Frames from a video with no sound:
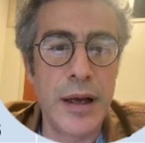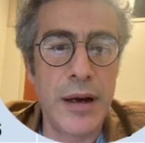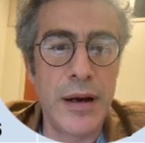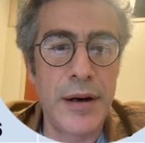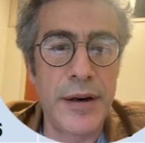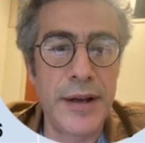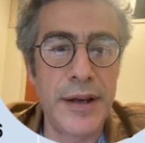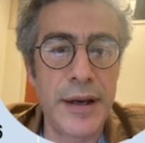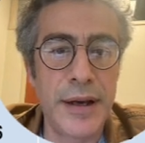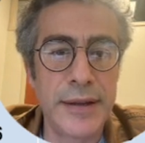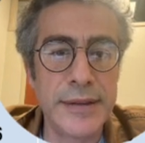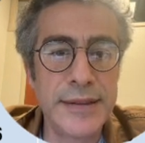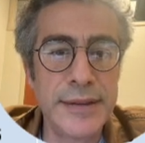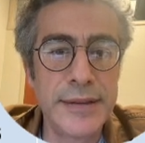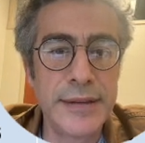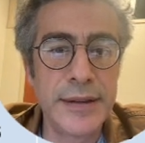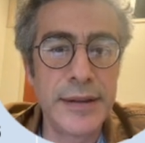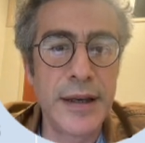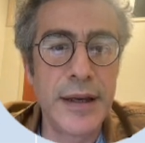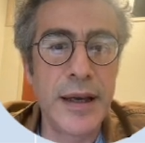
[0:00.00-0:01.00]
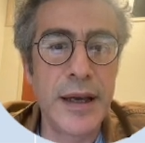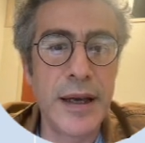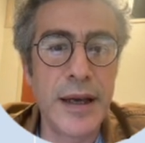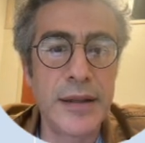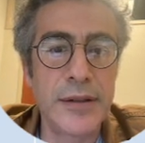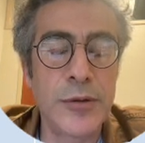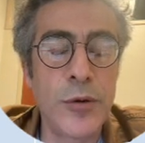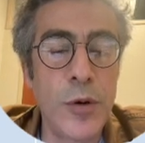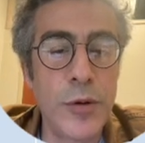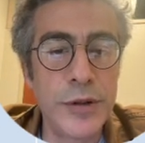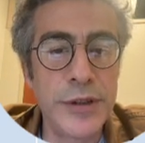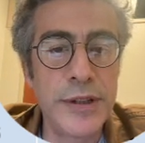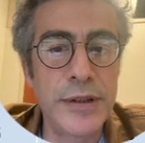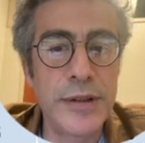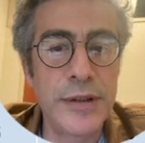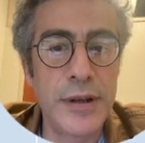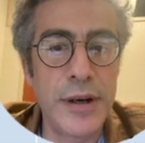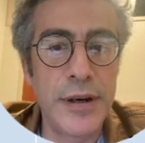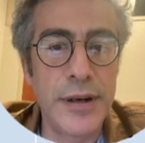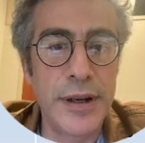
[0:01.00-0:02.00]
areas and
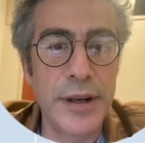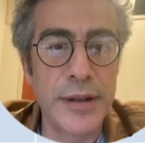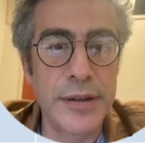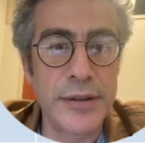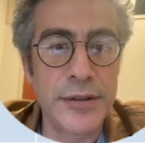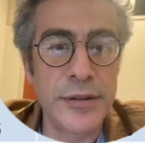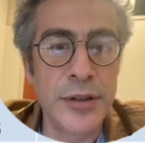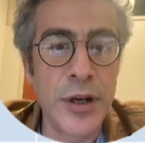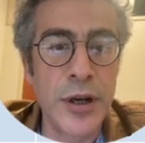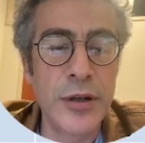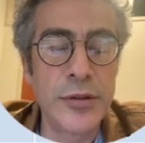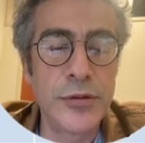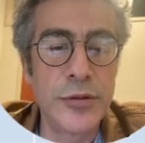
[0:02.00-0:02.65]
cortical areas